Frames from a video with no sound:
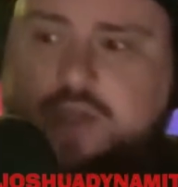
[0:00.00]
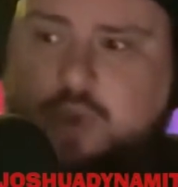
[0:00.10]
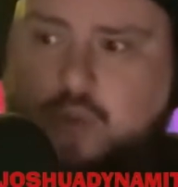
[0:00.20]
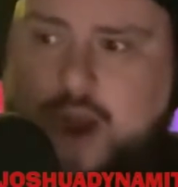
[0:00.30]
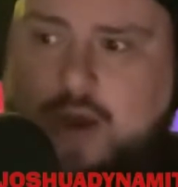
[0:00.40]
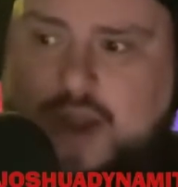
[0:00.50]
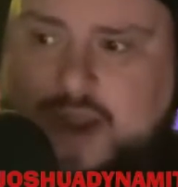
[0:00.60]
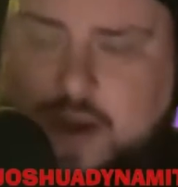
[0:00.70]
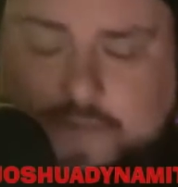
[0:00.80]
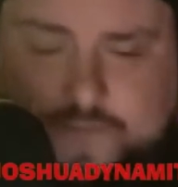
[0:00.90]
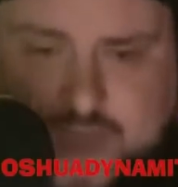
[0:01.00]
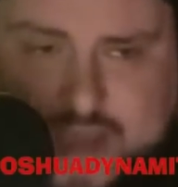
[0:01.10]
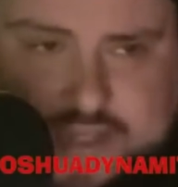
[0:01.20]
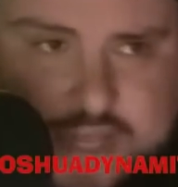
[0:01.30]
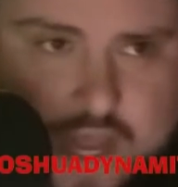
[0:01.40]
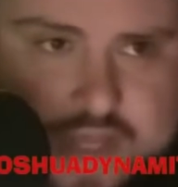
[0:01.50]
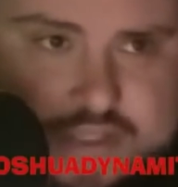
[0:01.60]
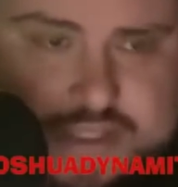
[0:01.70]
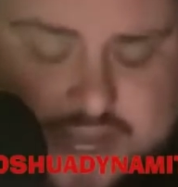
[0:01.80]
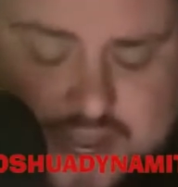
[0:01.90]
to where it affects
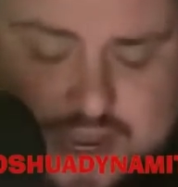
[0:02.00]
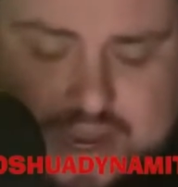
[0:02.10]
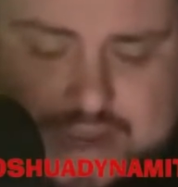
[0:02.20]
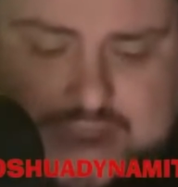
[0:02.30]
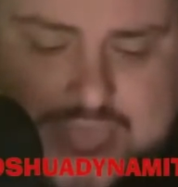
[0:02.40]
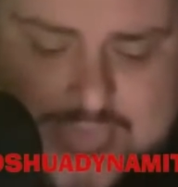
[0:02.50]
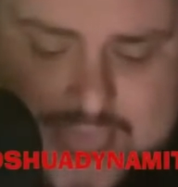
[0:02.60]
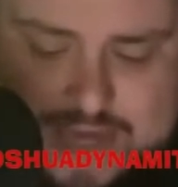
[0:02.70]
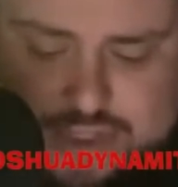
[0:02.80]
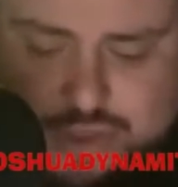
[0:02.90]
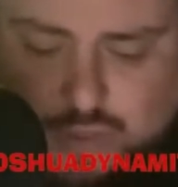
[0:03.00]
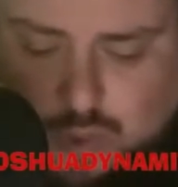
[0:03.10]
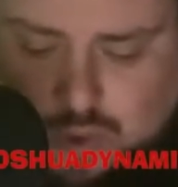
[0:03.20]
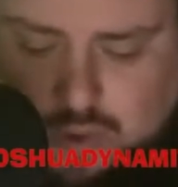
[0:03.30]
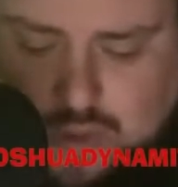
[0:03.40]
us in actual